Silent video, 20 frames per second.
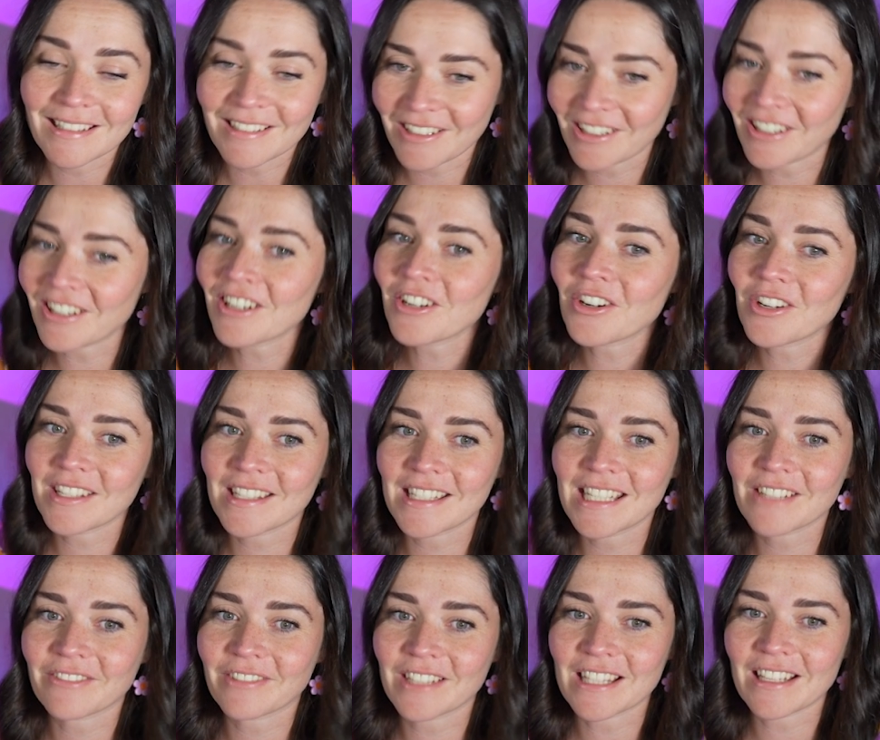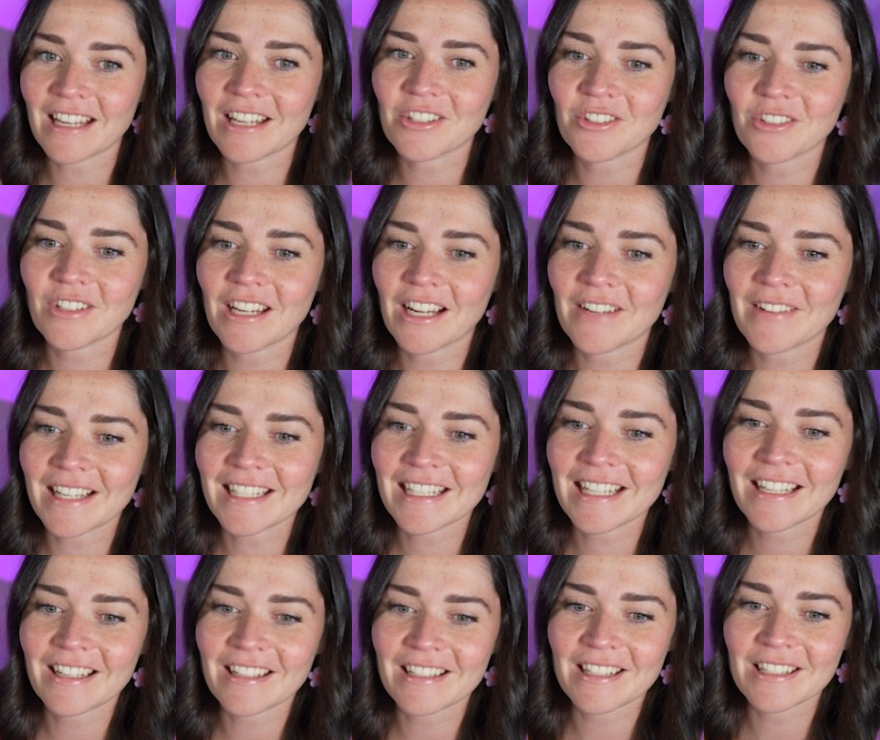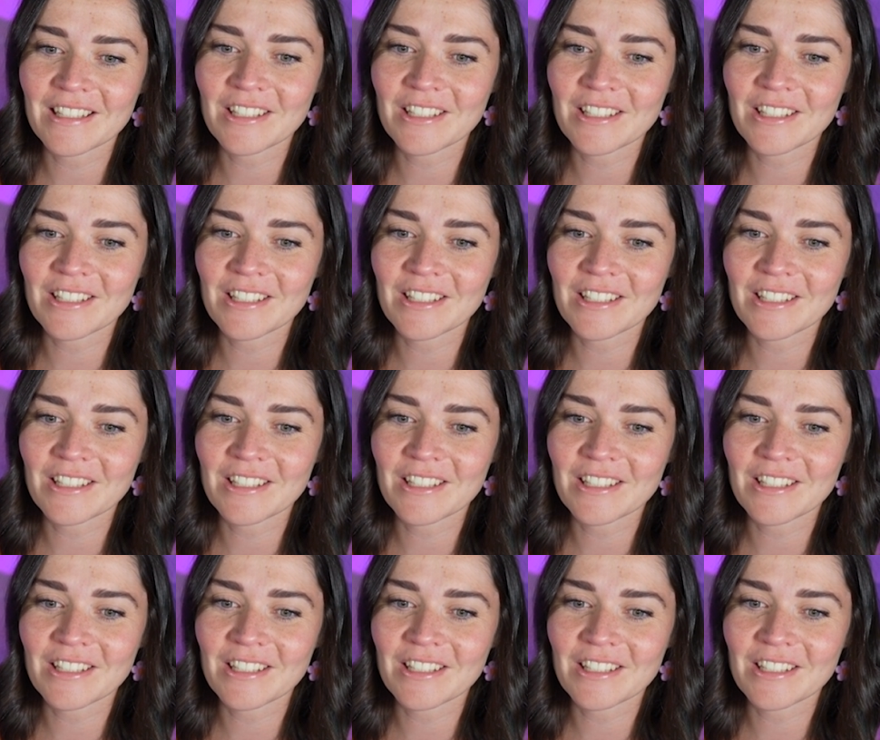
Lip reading: You're going to notice a difference that I do here. I'm actually going to